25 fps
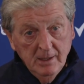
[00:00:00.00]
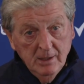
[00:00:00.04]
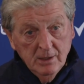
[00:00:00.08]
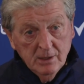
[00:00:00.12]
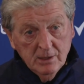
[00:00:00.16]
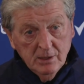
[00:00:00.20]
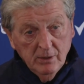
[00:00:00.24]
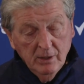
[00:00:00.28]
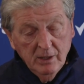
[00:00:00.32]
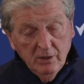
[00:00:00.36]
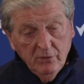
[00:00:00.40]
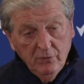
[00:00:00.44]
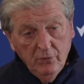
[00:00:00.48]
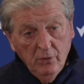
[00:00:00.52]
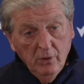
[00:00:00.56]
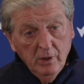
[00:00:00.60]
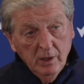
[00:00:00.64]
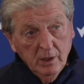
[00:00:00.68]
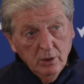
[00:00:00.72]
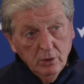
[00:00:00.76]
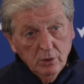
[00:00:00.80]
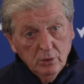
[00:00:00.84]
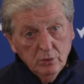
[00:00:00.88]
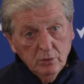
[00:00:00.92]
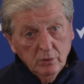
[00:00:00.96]
So it's
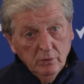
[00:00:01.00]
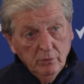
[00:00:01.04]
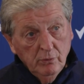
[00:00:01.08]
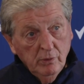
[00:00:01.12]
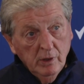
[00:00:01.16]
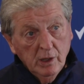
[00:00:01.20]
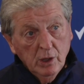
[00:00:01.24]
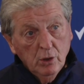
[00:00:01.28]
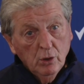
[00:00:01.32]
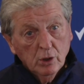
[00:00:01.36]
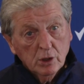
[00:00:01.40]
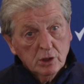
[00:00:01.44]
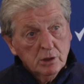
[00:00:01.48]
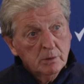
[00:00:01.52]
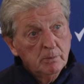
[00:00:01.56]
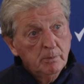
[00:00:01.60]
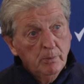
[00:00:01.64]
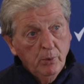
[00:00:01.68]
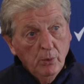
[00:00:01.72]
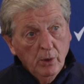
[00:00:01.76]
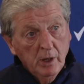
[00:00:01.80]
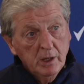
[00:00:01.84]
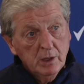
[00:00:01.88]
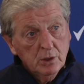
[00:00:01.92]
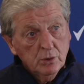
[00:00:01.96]
very good to have already got some
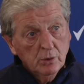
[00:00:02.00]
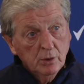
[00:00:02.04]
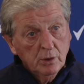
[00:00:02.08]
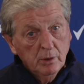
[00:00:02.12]
points